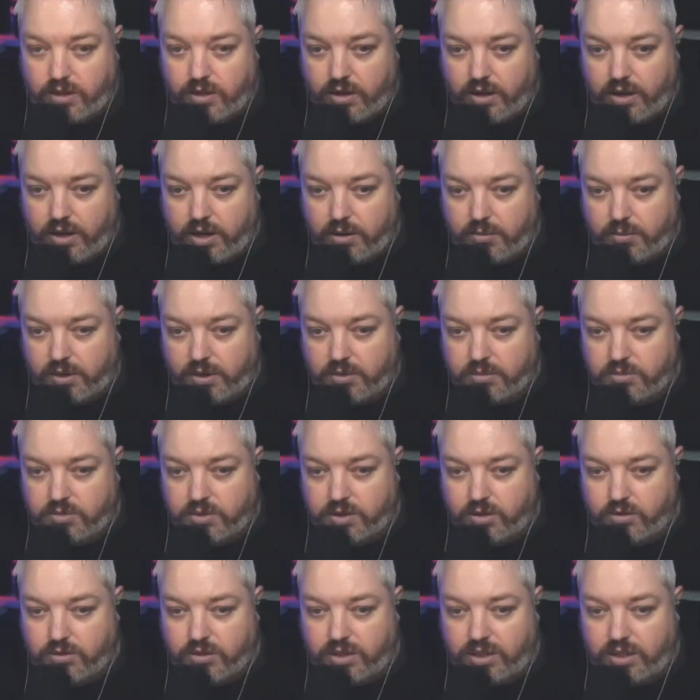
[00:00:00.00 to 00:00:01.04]
And then it comes
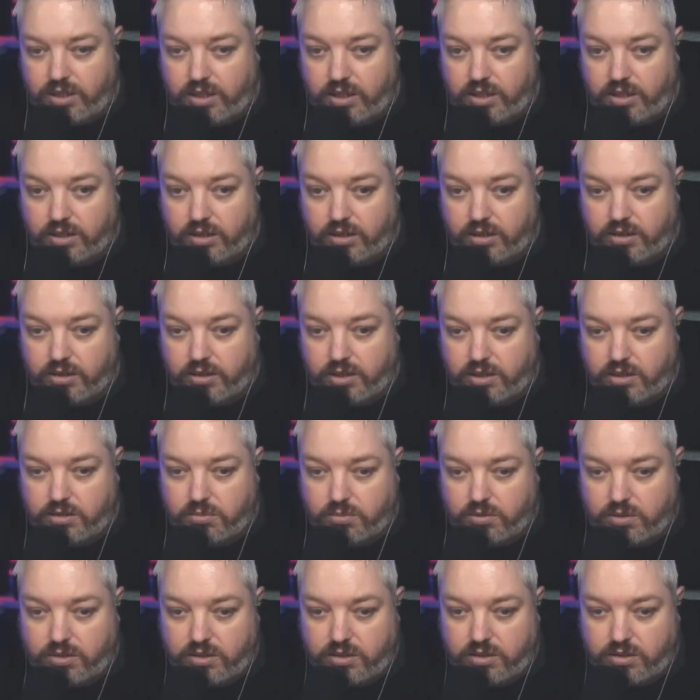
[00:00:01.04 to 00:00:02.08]
down here. This
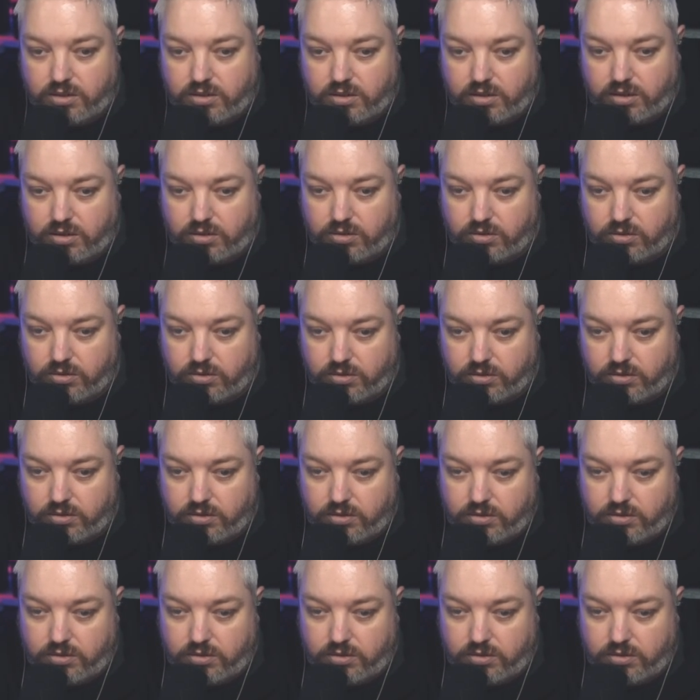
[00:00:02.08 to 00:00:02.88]
one's going to go...